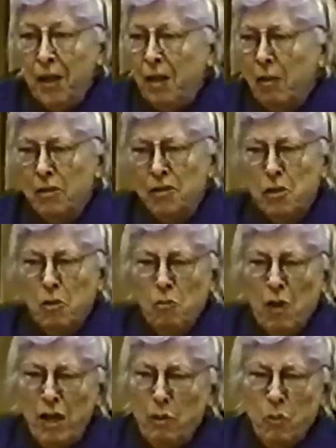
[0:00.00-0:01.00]
They are so
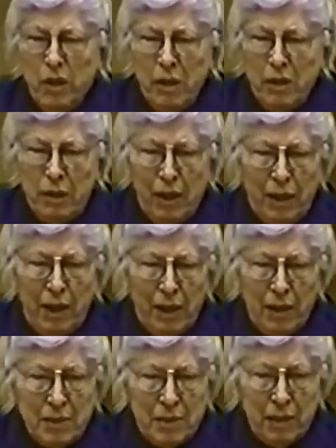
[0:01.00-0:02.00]
right wing that I
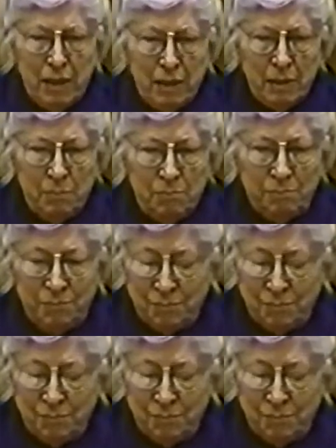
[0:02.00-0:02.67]
can't stand them.